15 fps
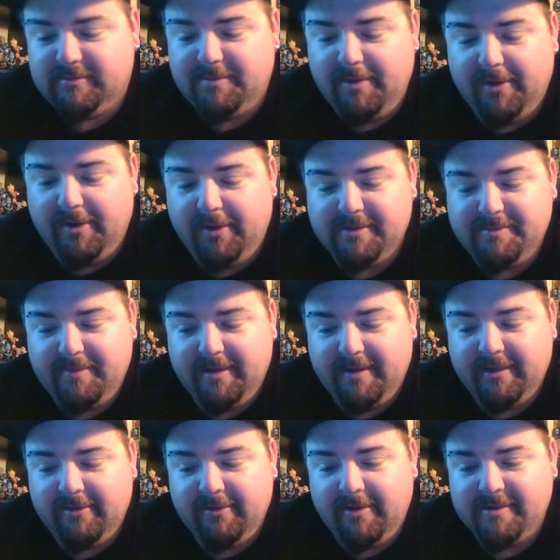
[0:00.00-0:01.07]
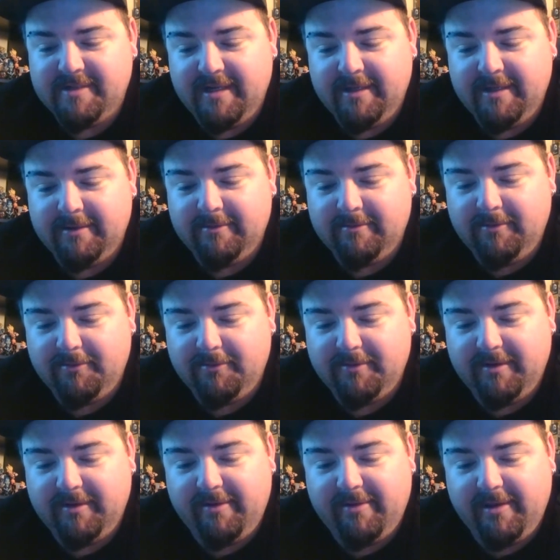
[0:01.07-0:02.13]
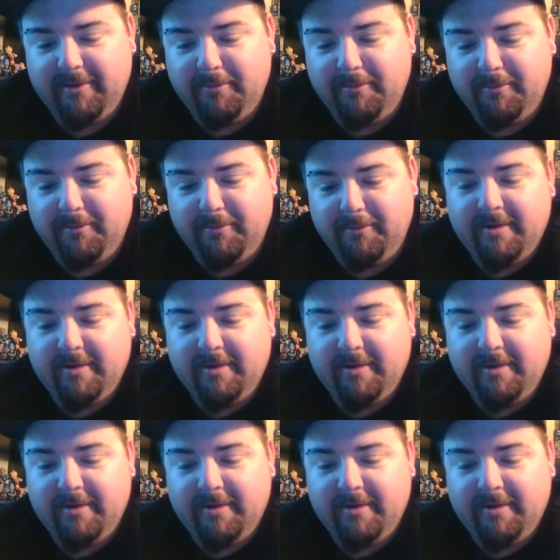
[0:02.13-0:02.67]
to be honest, being 19 and not really thinking about it,